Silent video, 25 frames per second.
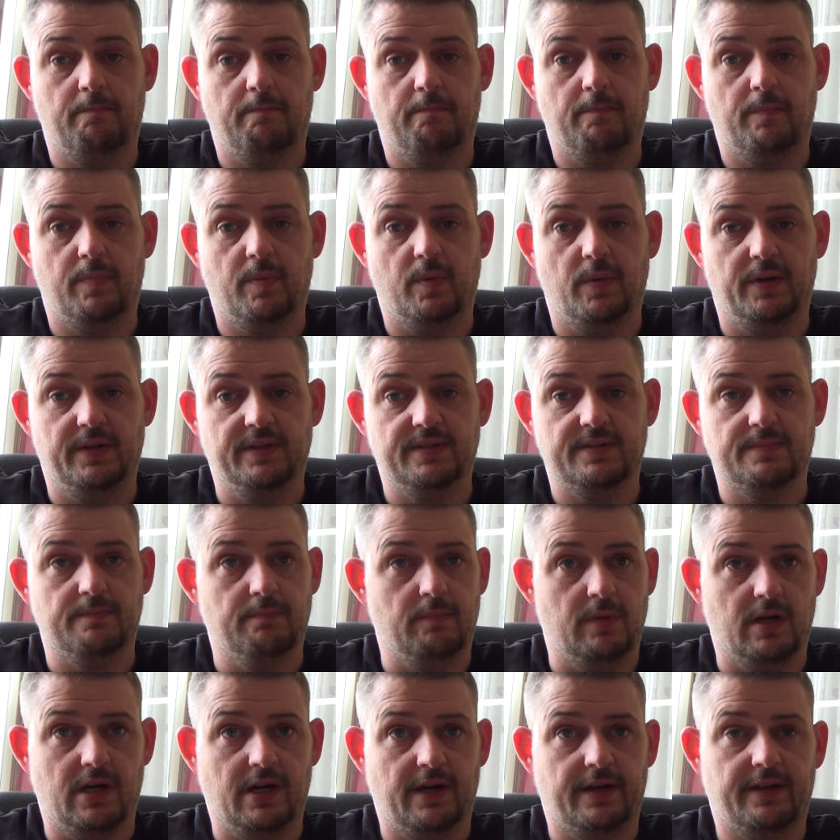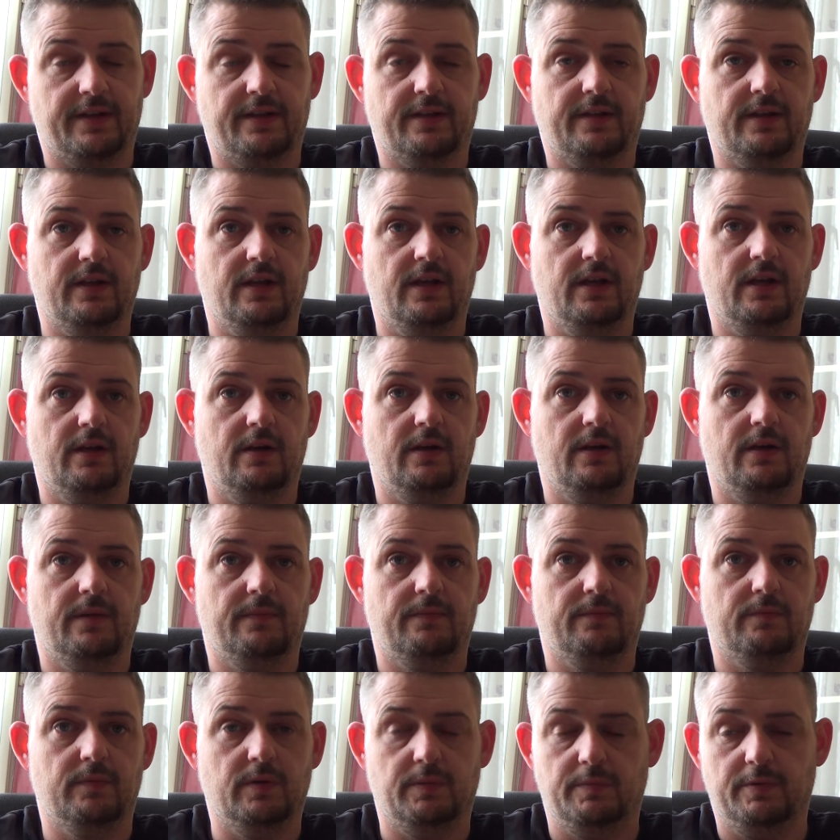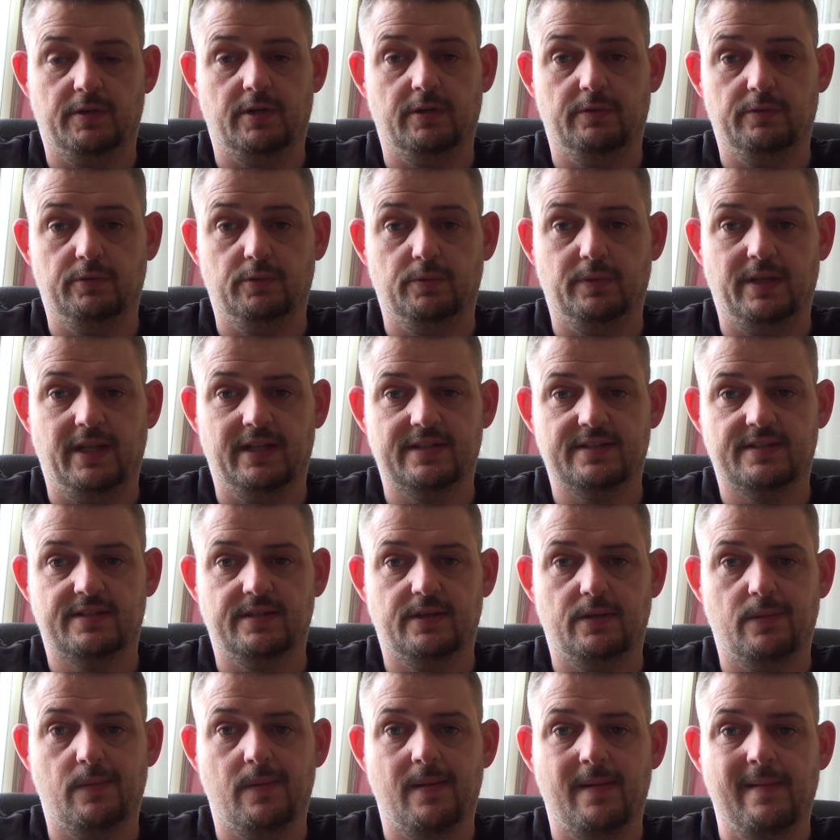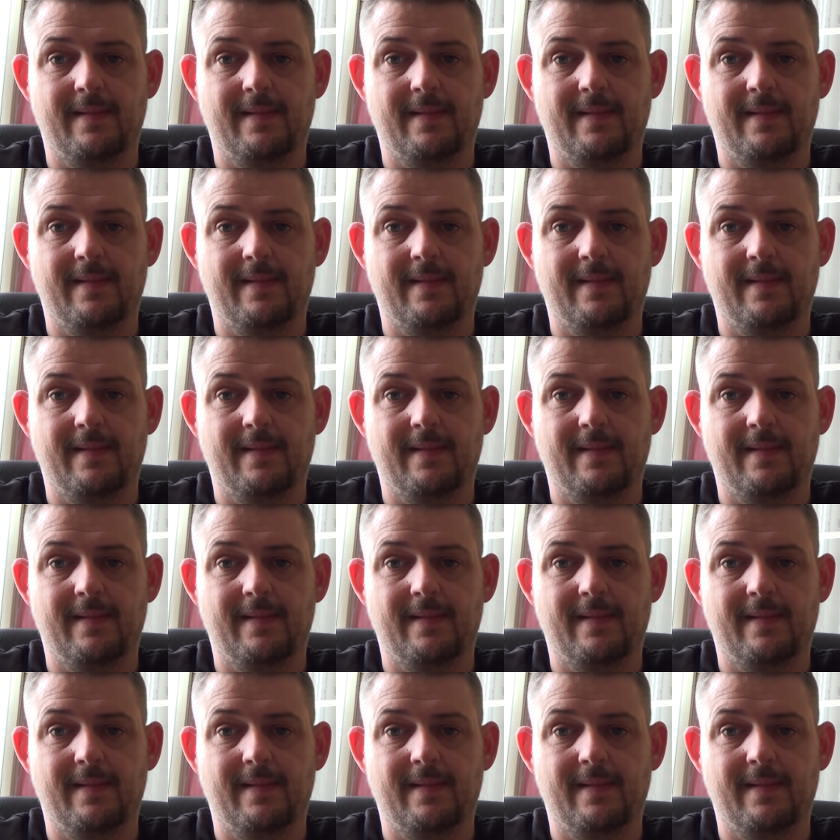point mark when we go do that. So